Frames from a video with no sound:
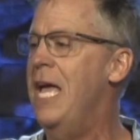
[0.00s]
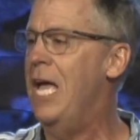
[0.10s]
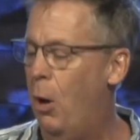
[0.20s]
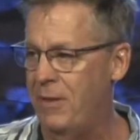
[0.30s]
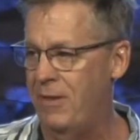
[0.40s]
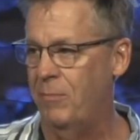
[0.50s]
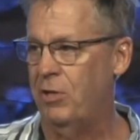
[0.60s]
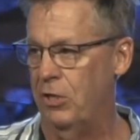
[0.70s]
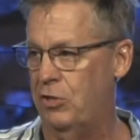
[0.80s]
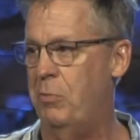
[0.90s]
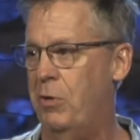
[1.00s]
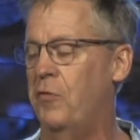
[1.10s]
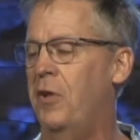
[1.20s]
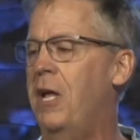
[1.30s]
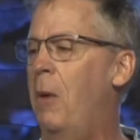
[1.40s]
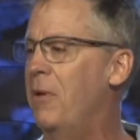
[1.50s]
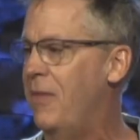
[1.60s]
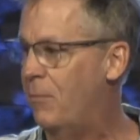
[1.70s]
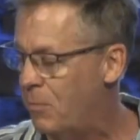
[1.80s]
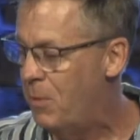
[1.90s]
helping them to look so beautiful, helping
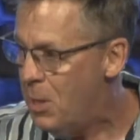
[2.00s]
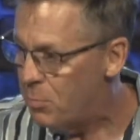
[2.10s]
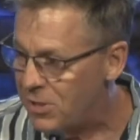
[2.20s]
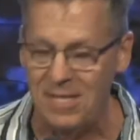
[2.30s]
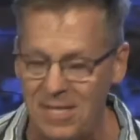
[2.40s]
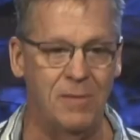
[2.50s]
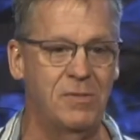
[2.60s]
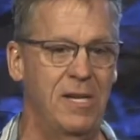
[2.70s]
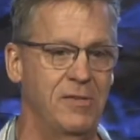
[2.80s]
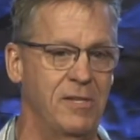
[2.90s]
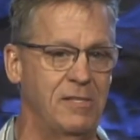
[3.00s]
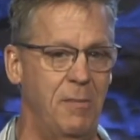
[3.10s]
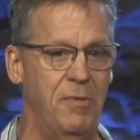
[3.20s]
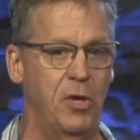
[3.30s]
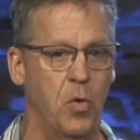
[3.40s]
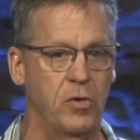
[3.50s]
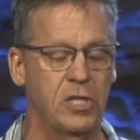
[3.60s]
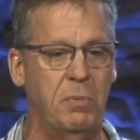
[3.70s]
them to present themselves as something gorgeous.